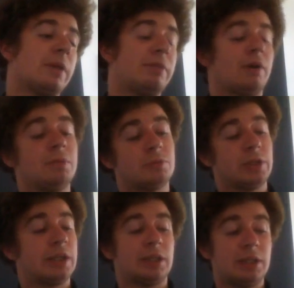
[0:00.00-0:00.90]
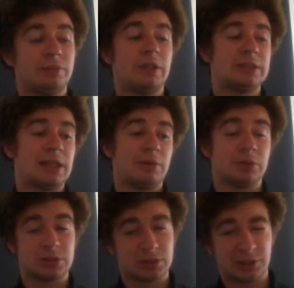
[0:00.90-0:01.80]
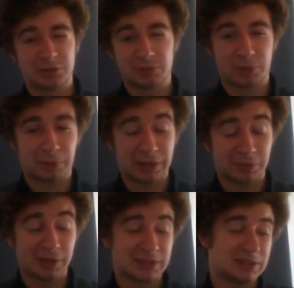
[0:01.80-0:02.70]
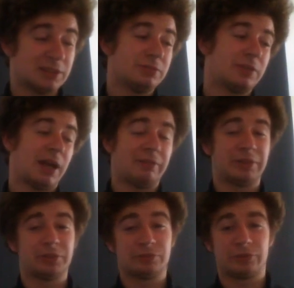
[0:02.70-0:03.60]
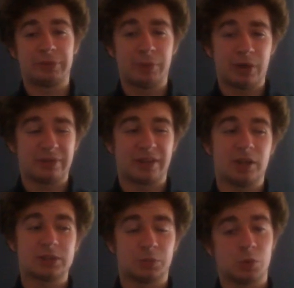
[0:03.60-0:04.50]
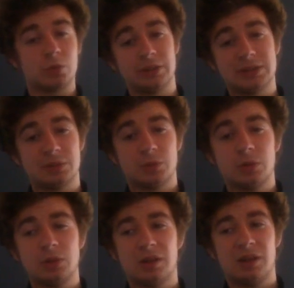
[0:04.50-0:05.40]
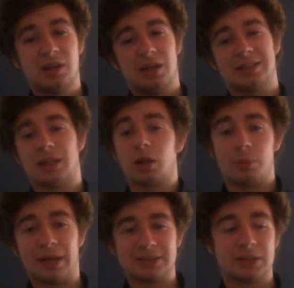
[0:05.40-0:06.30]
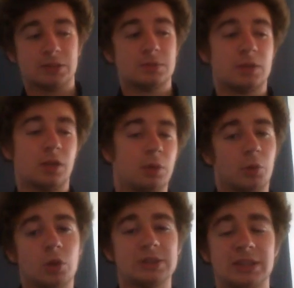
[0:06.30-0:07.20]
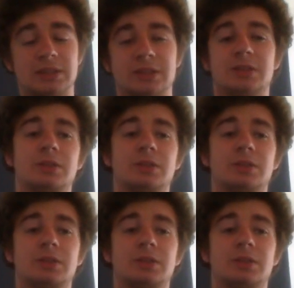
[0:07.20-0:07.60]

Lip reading: If this deck was to go properly competitive, having the 3 perfect guards and 1 Quintet wall is a lot better, a lot more consistent.